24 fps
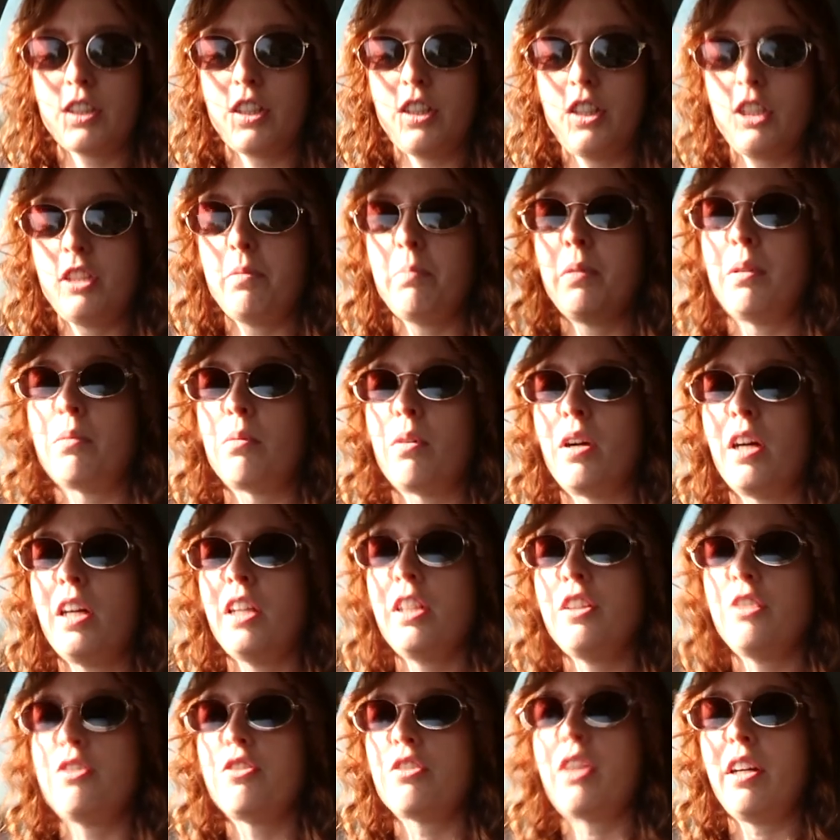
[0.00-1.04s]
excuse me, why
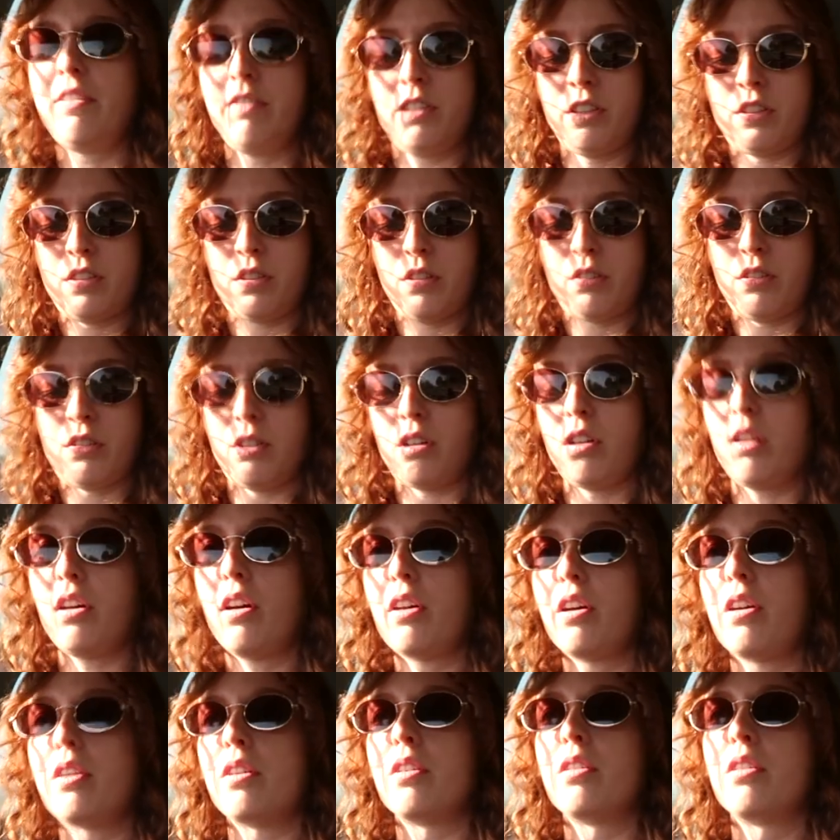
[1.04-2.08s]
are you driving so
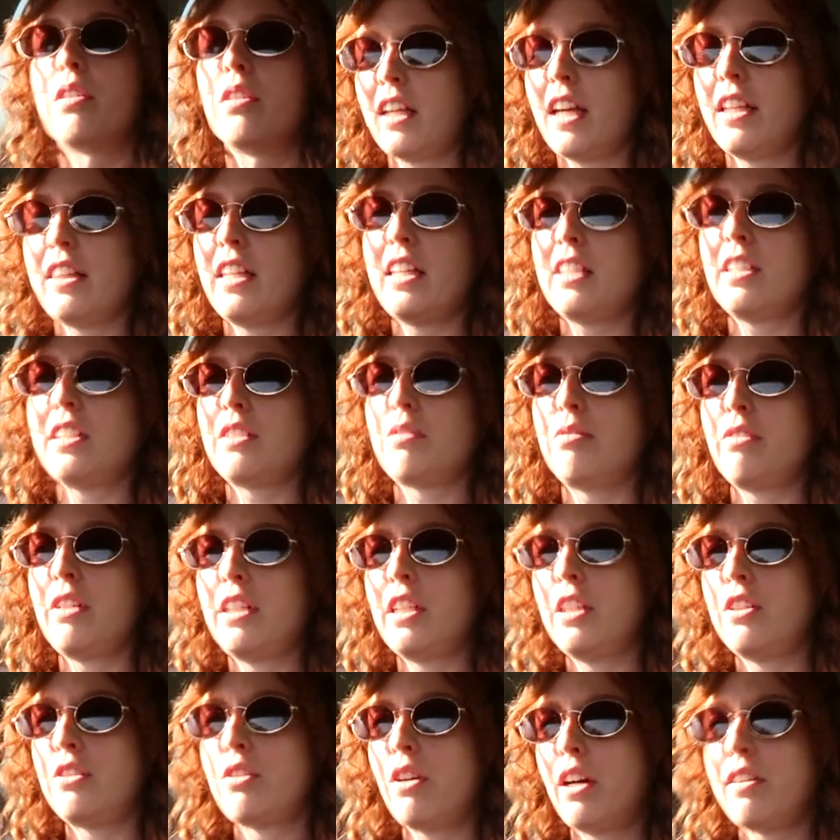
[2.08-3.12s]
slow? Okay, this is
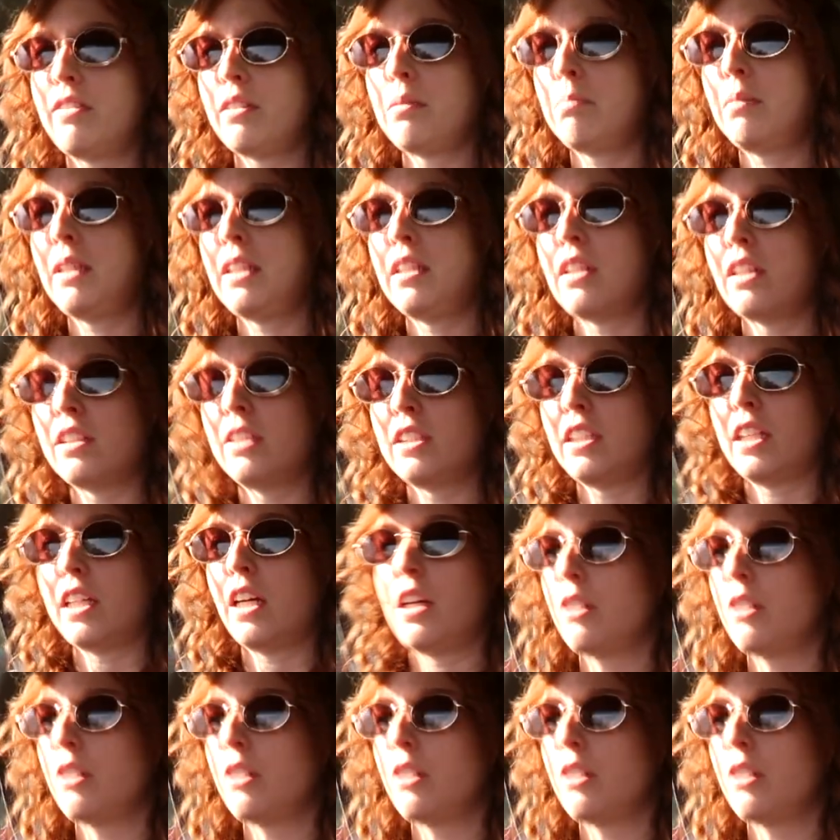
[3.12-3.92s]
really driving me nutty.